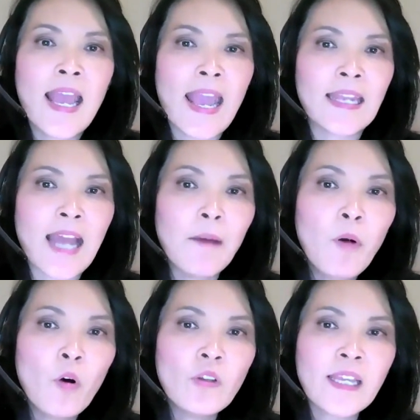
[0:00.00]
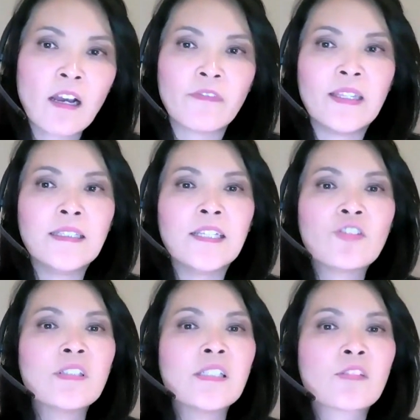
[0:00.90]
and upholding of
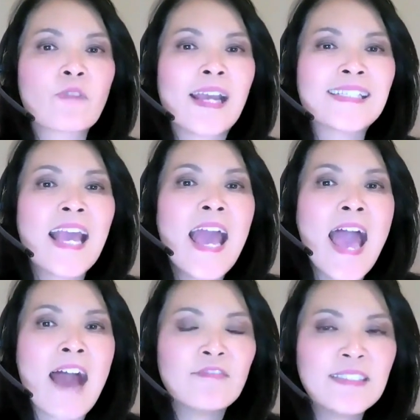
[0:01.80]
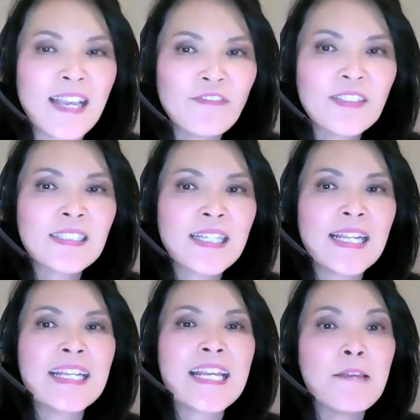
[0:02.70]
Indigenous rights have
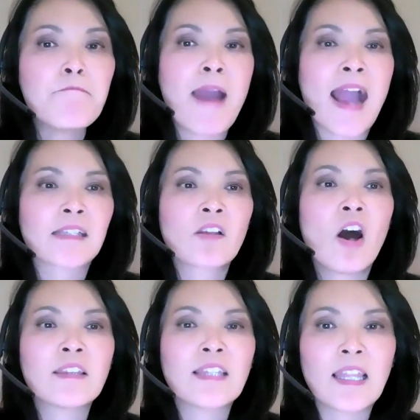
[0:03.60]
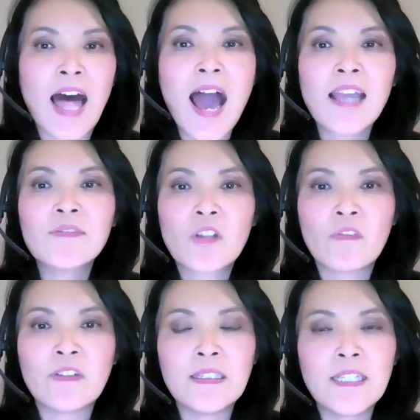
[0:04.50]
devastating impacts on the lives
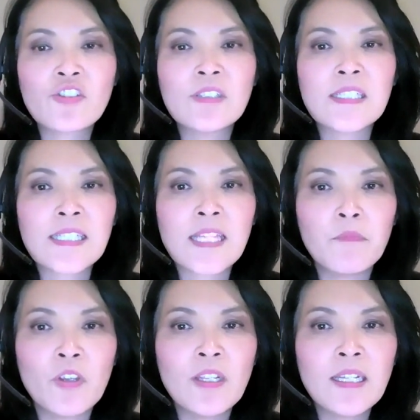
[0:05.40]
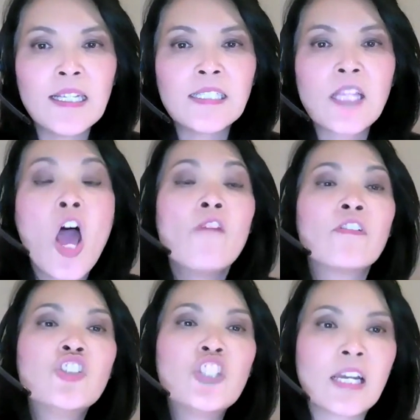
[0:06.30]
of Indigenous communities for
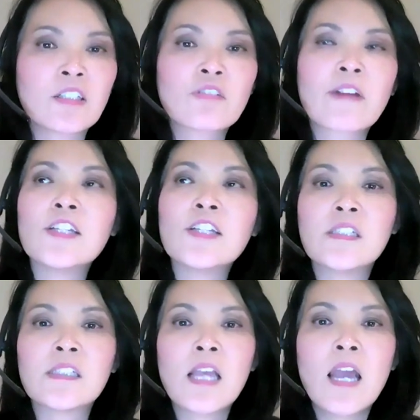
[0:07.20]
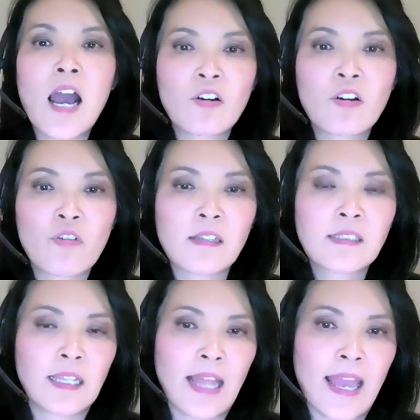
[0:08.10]
generations across the
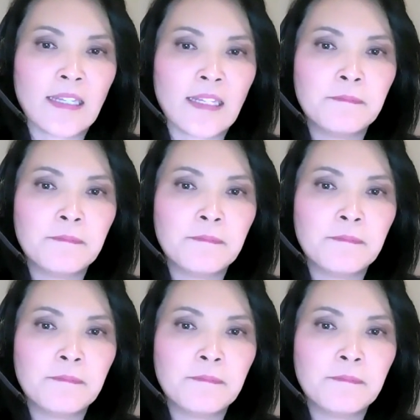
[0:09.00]
land.